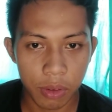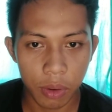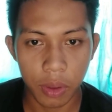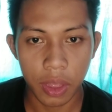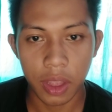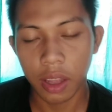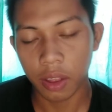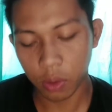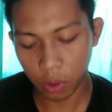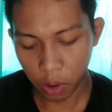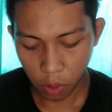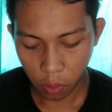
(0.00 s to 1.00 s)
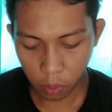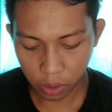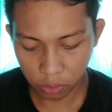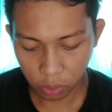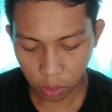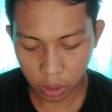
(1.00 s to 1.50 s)
So that
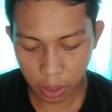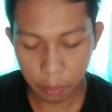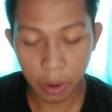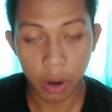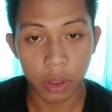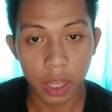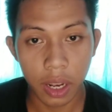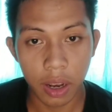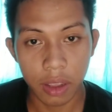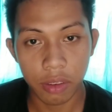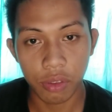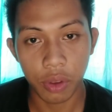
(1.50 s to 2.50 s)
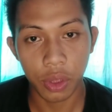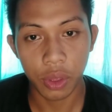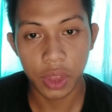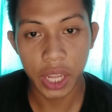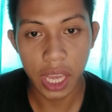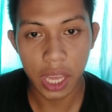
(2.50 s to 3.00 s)
was all about in lesson
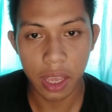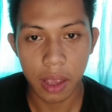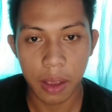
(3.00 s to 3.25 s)
3.